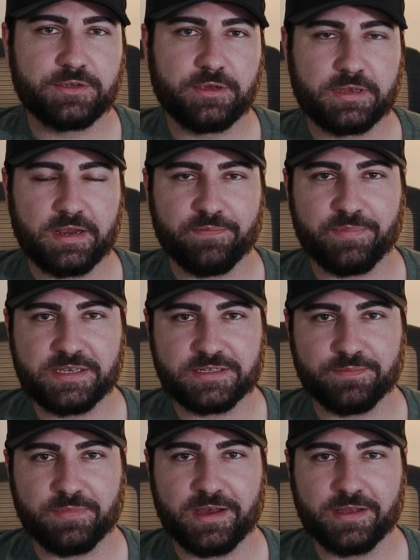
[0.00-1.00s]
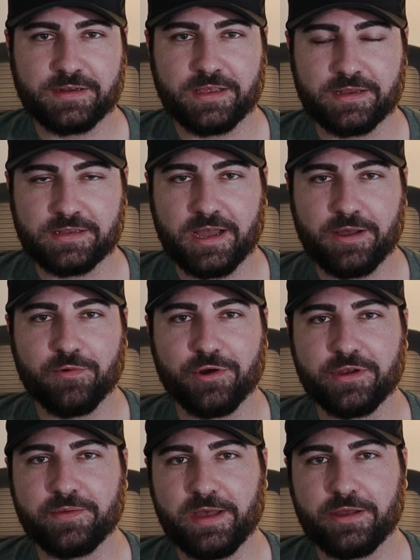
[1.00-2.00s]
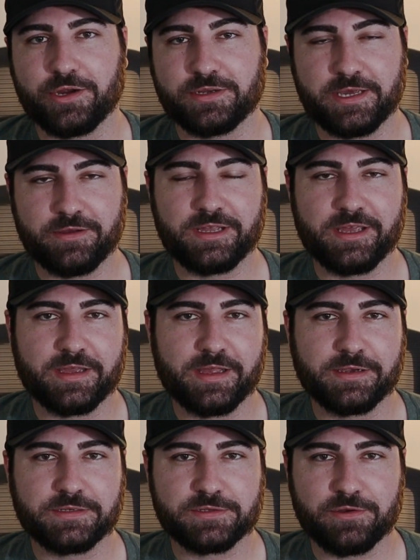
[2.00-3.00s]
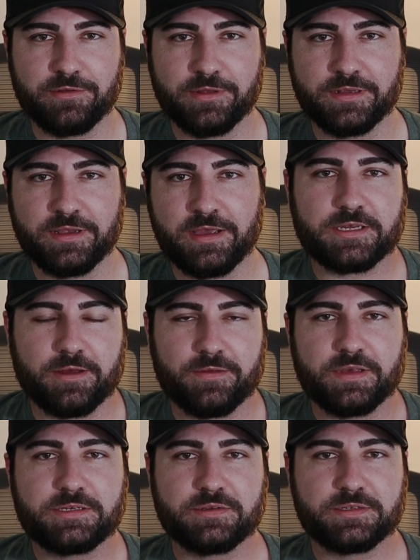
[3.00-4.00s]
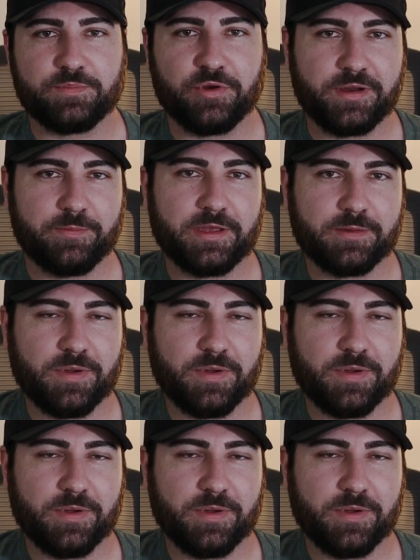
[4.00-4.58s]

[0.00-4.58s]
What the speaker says: so you can have peace of mind and not worry about your tailgate getting stolen. So this was a pretty big